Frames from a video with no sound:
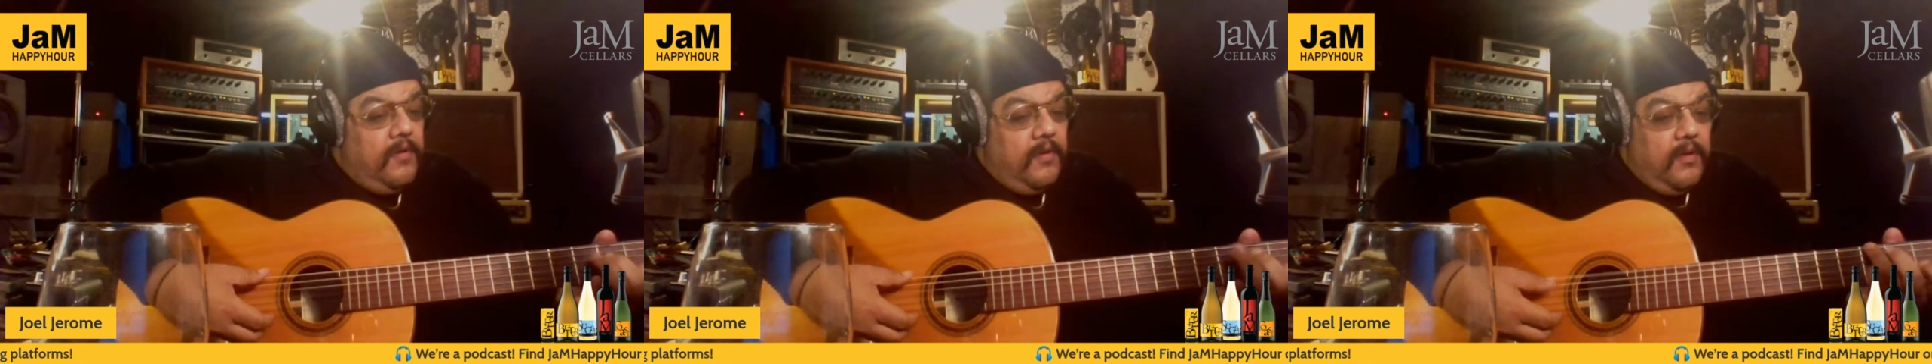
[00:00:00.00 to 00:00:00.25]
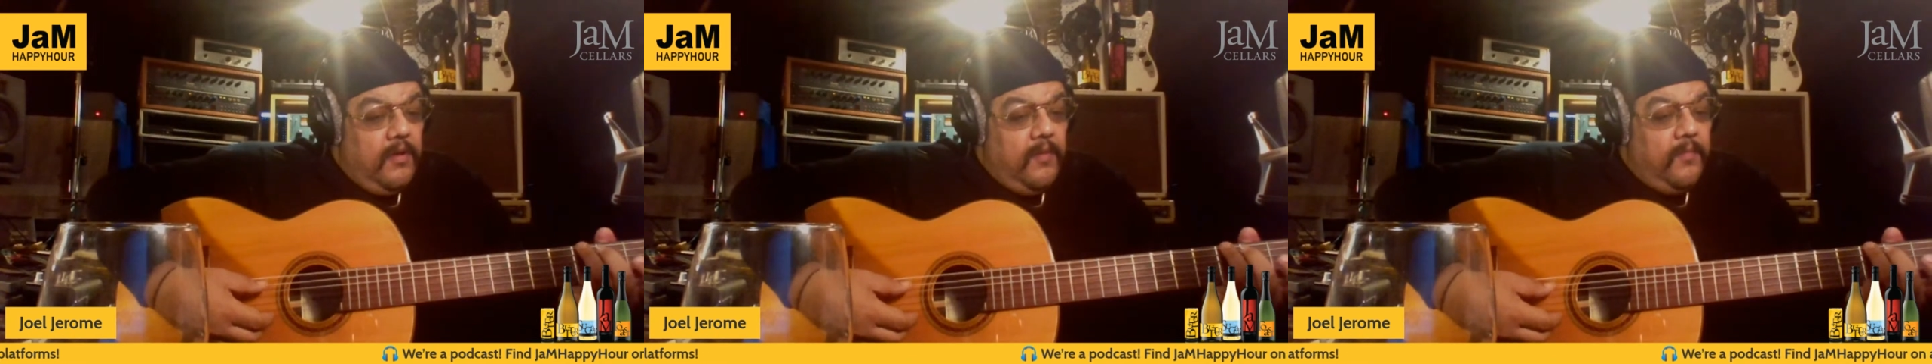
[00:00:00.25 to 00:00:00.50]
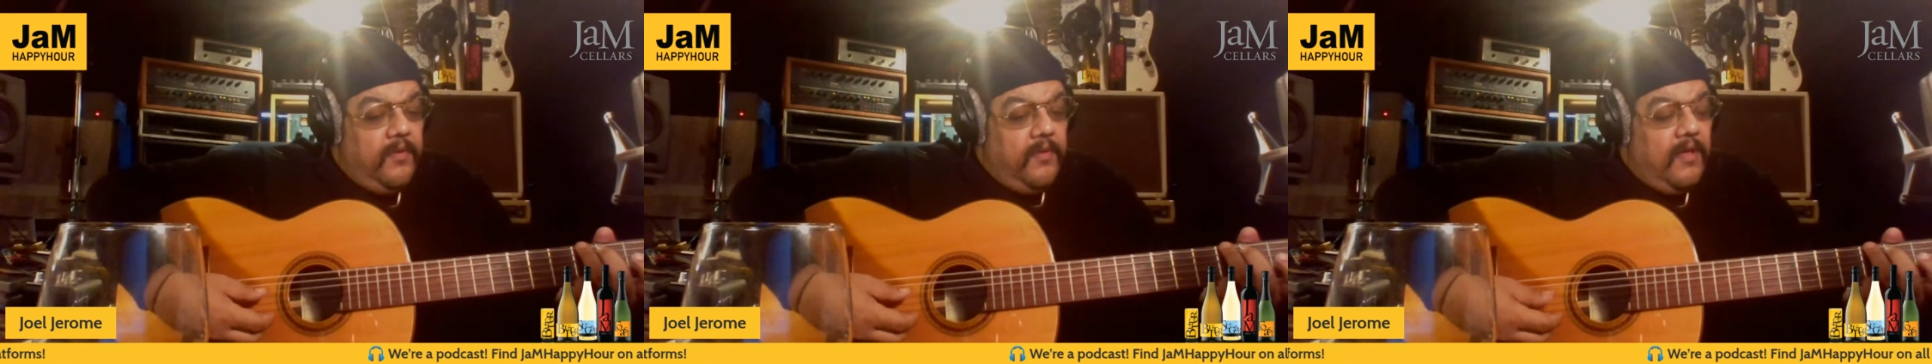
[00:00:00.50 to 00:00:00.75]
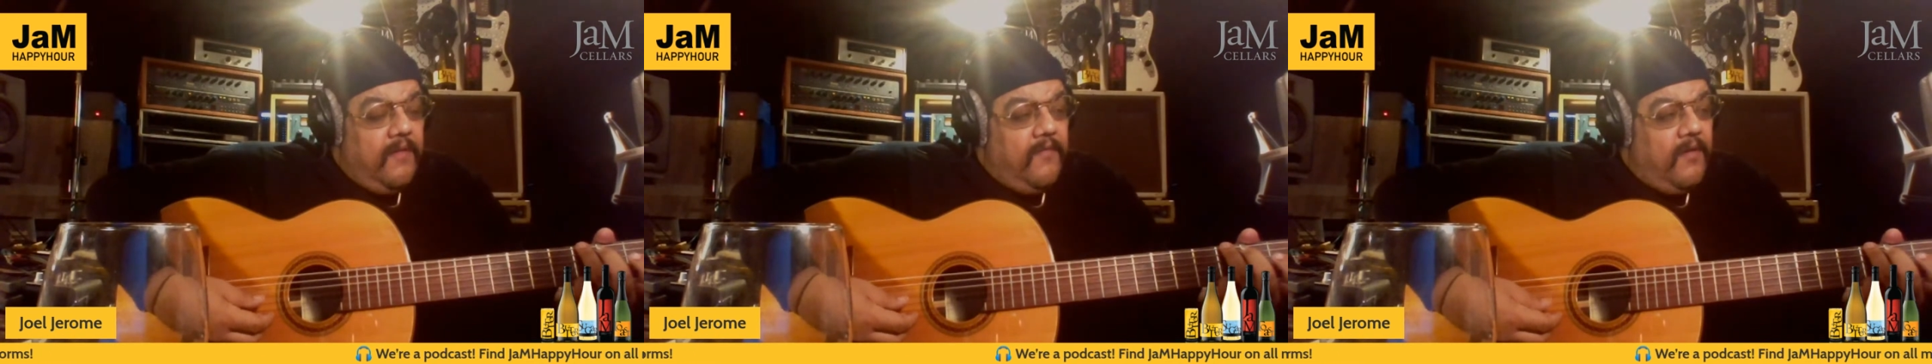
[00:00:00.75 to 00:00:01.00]
but
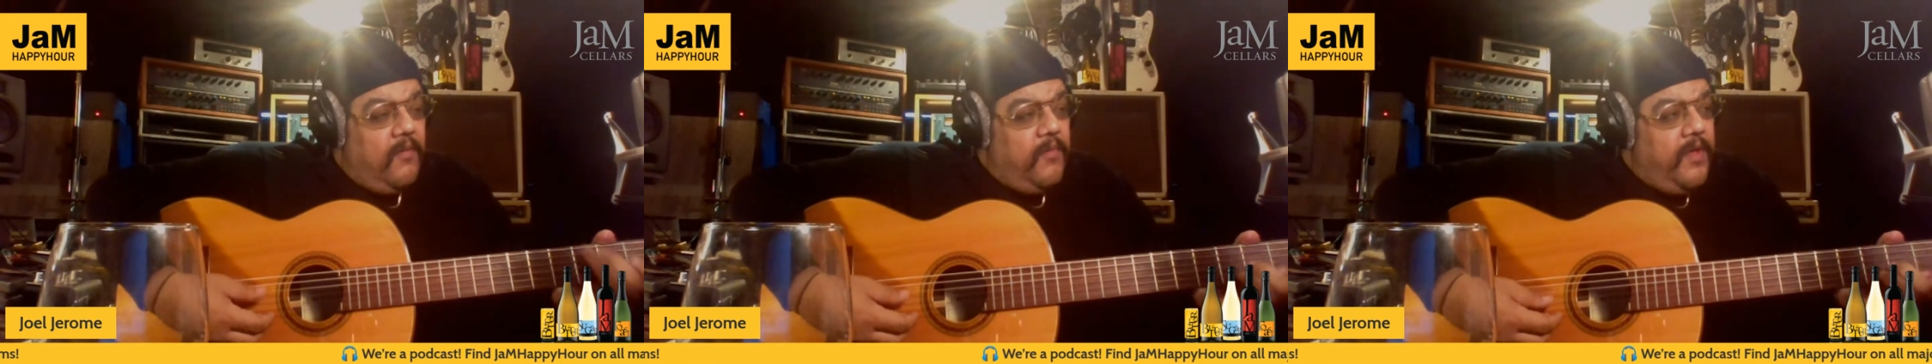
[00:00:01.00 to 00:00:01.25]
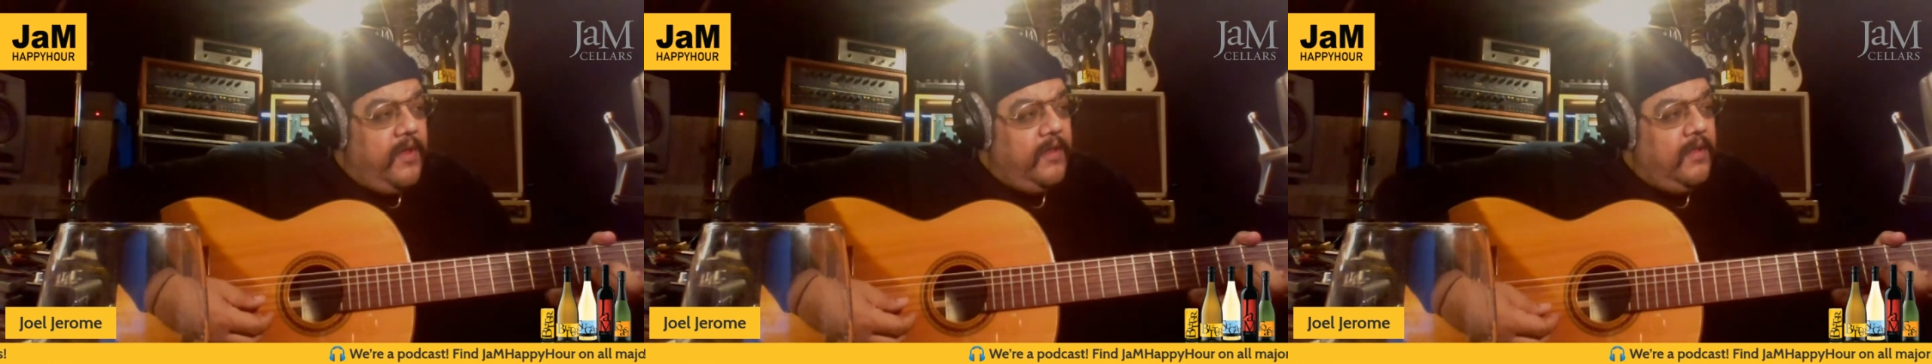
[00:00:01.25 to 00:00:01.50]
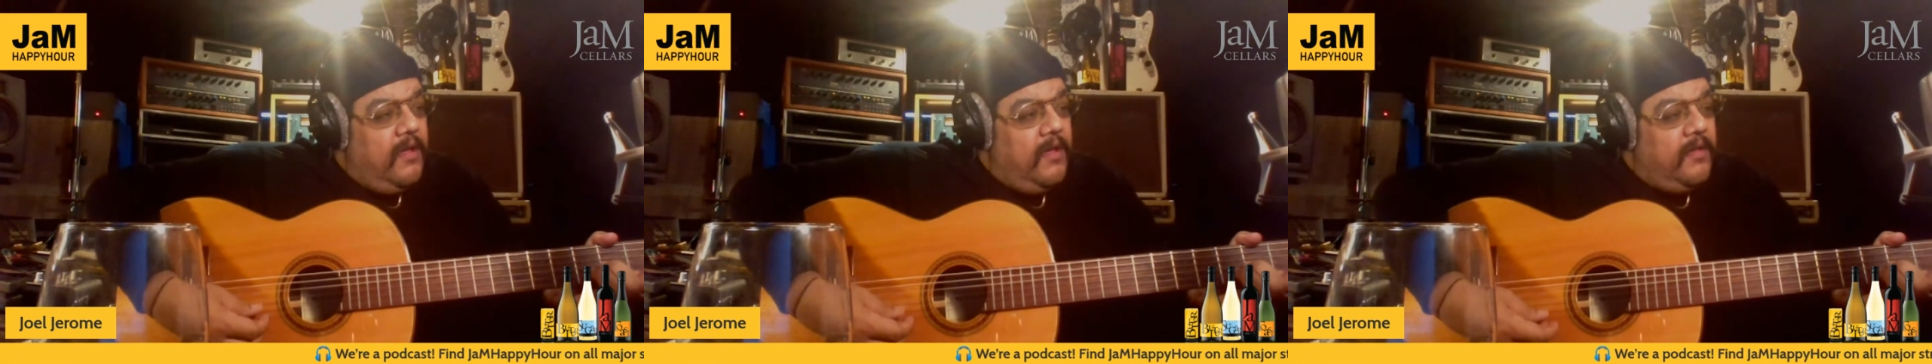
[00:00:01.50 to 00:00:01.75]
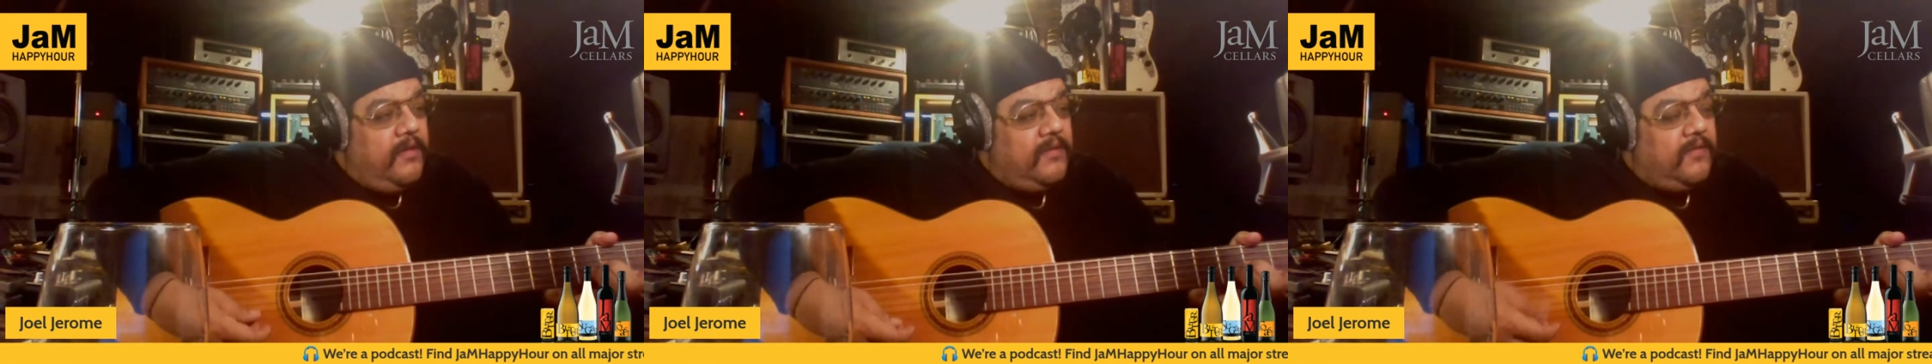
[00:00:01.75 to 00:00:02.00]
I've already
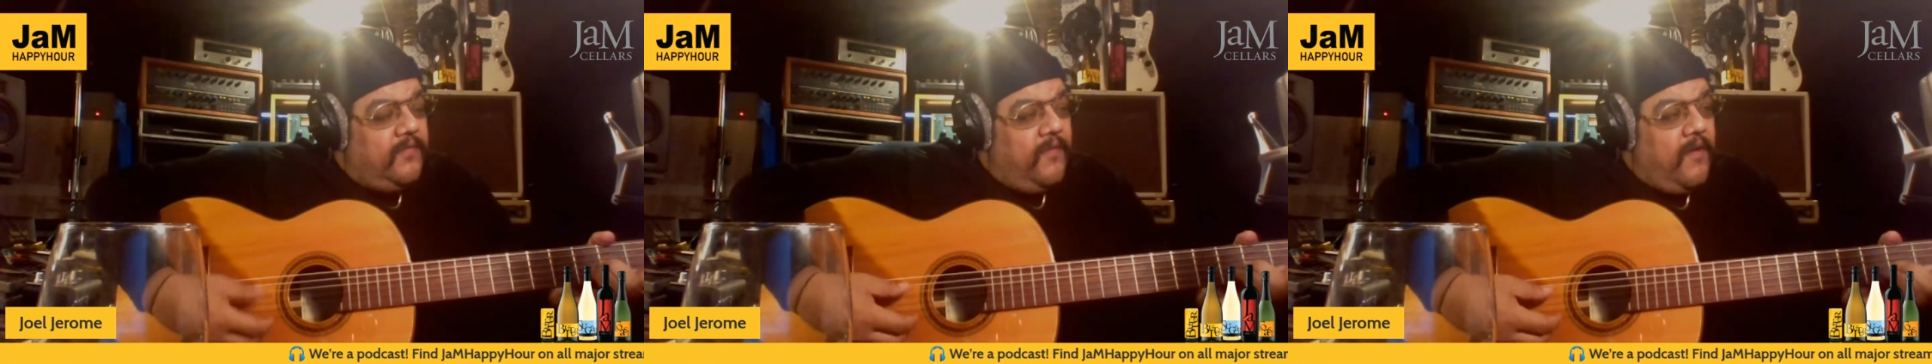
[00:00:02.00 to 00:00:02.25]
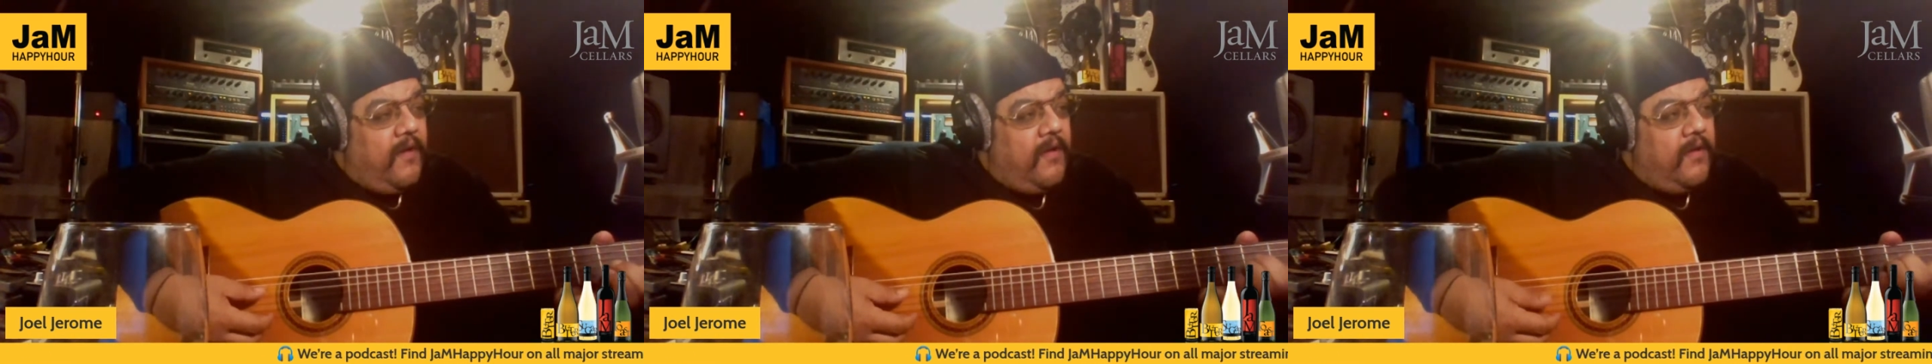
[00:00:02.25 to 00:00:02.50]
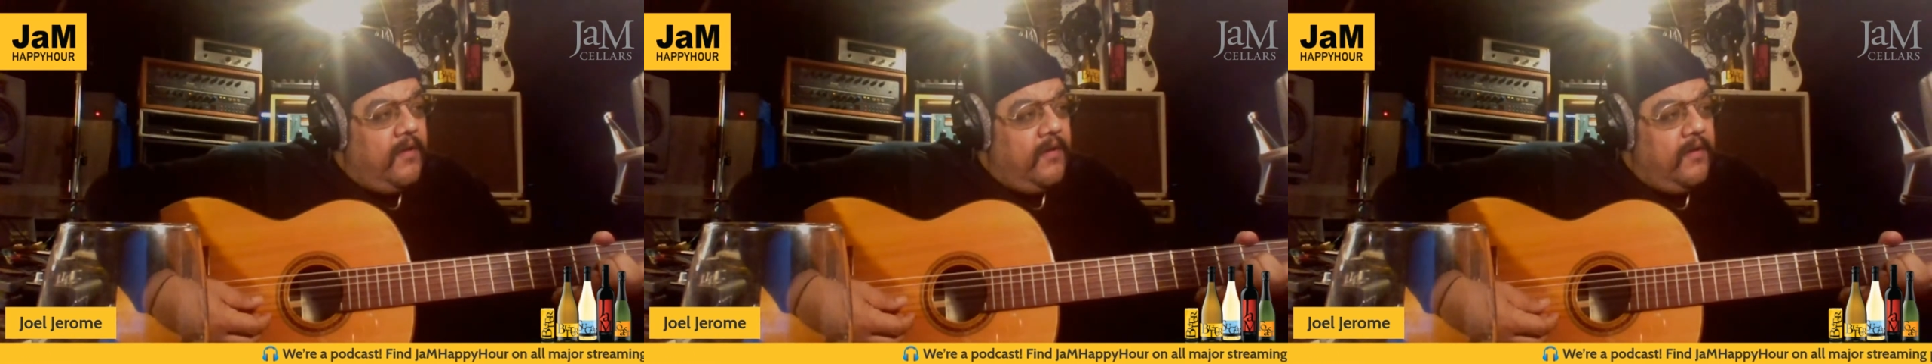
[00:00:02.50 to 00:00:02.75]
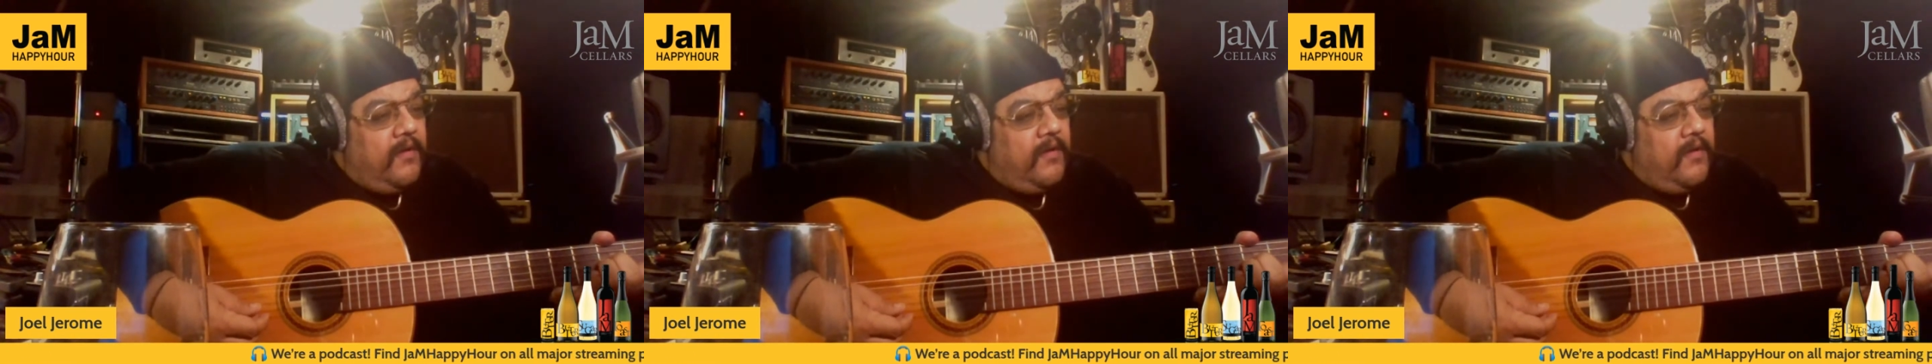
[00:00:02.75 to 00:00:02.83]
gone this far.